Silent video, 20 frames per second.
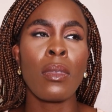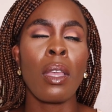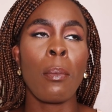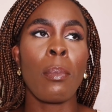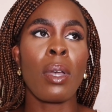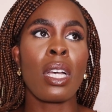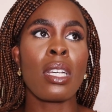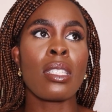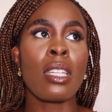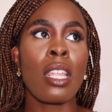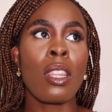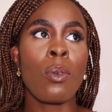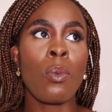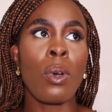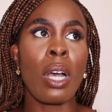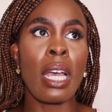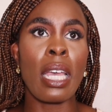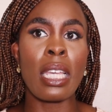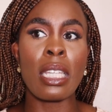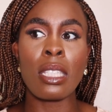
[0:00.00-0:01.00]
because
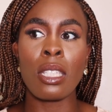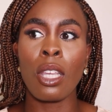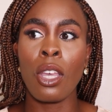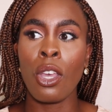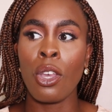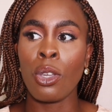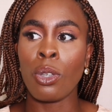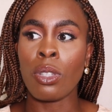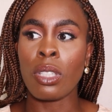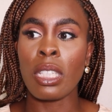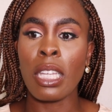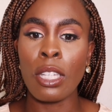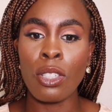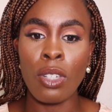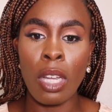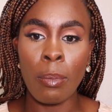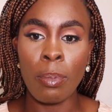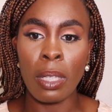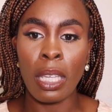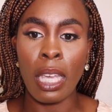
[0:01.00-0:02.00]
otherwise you send your
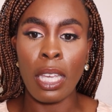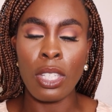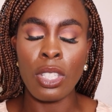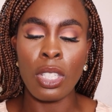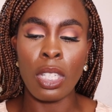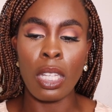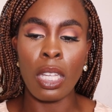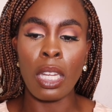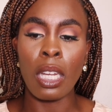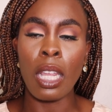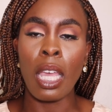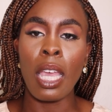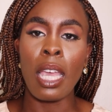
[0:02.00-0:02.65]
application in,